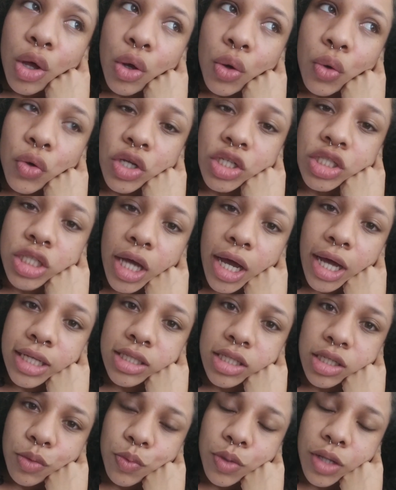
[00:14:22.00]
which I
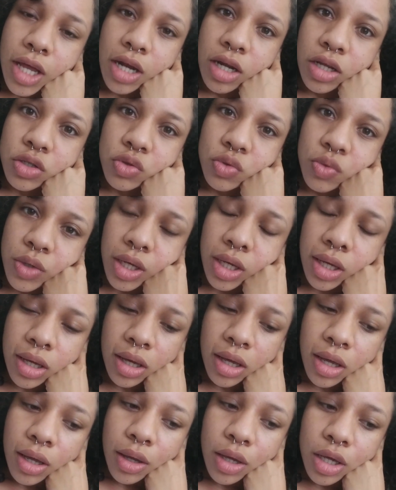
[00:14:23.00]
still plan on
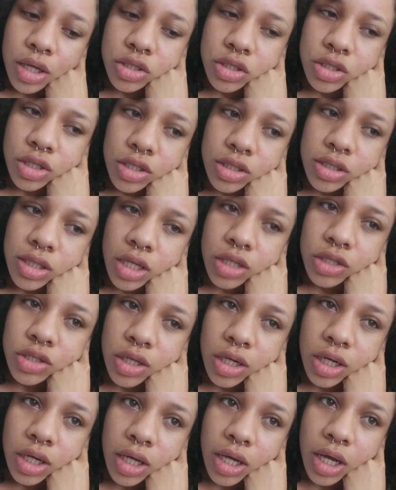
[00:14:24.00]
doing. It's just that
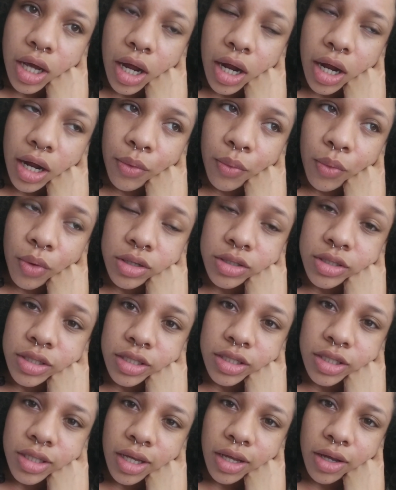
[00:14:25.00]
today I
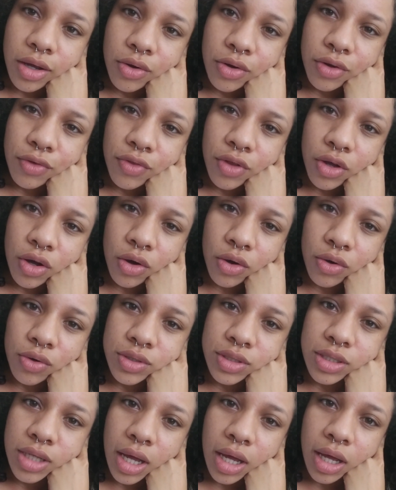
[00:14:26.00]
wanted to get out of the
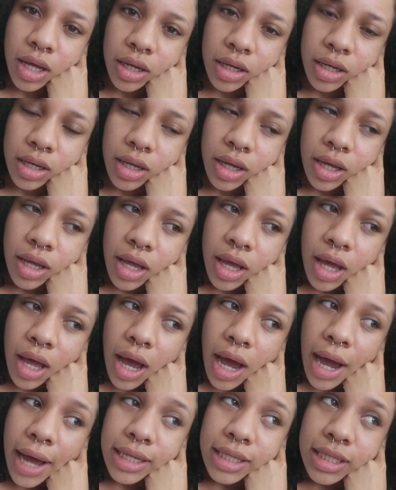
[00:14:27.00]
house and
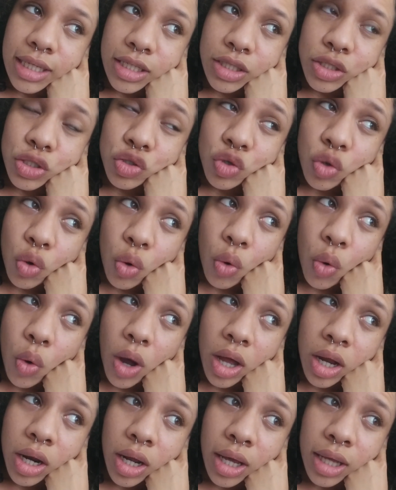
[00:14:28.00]
I did so,
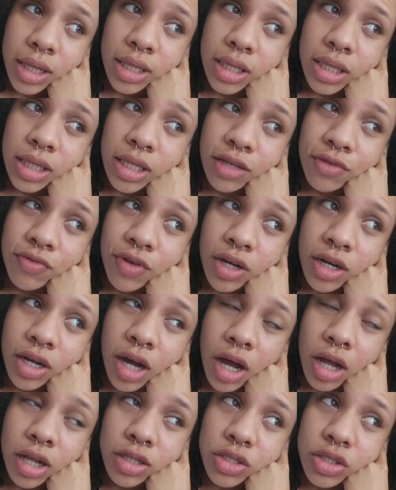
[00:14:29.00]
and I even
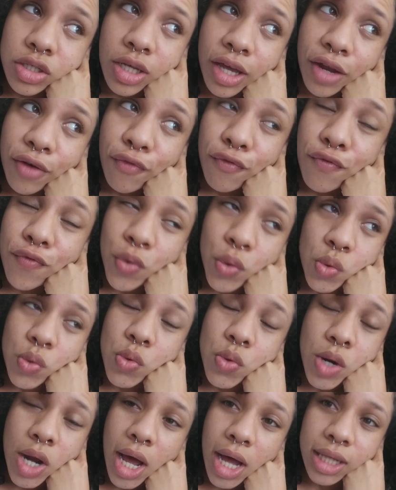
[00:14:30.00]
got to get
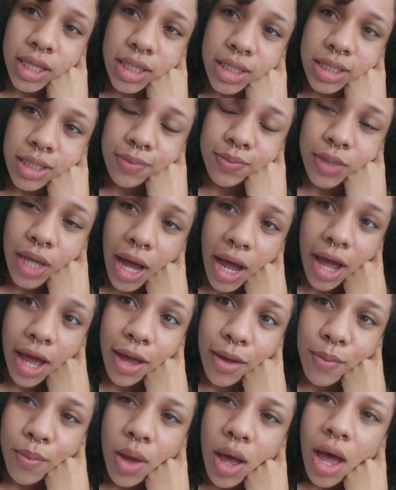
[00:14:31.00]
food at the same
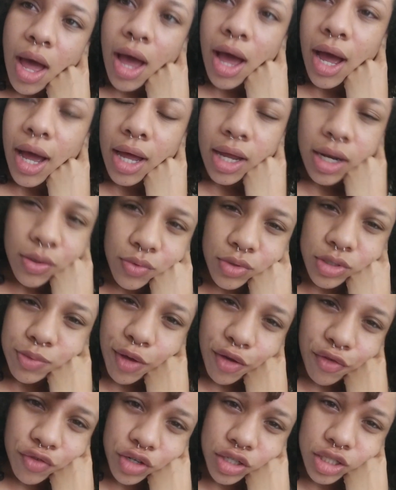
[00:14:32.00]
time, and it was
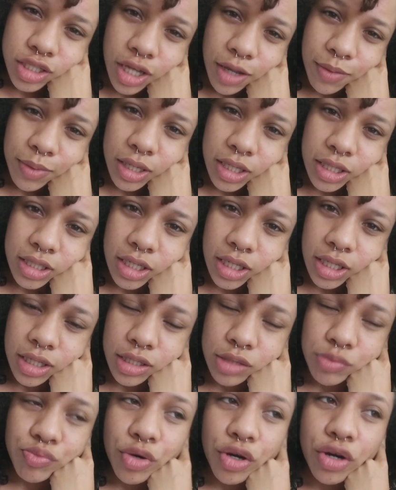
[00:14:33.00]
my first time eating
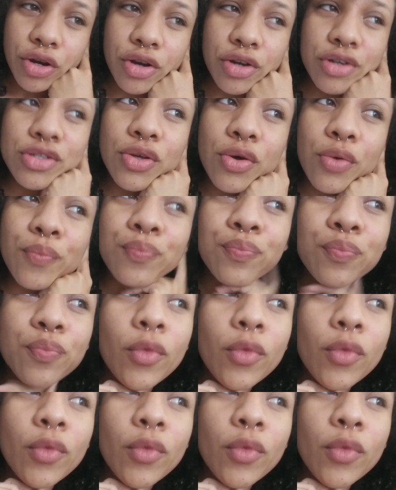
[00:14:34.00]
this burger, so